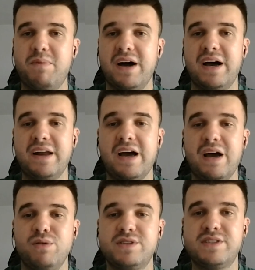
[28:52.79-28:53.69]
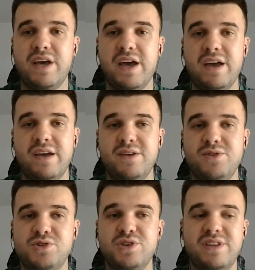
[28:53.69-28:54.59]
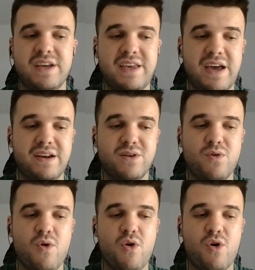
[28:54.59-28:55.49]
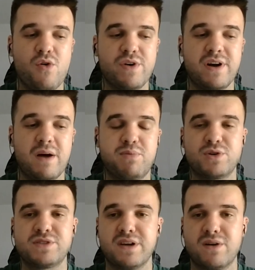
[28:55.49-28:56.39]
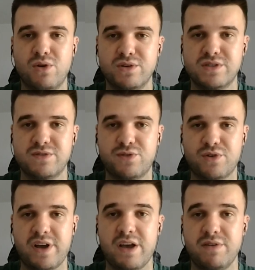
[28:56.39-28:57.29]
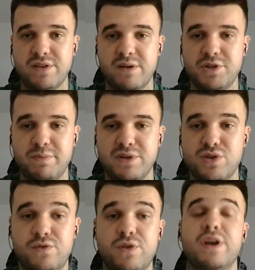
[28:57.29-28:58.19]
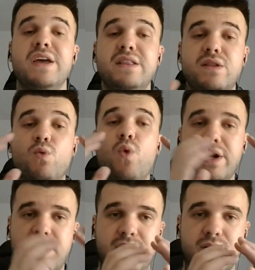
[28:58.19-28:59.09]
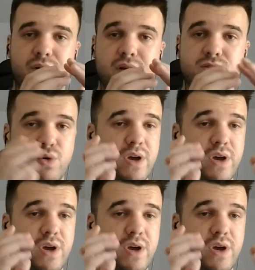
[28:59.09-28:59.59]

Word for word: But I will say you should again go over a pros and cons for every dropshipping software in one category.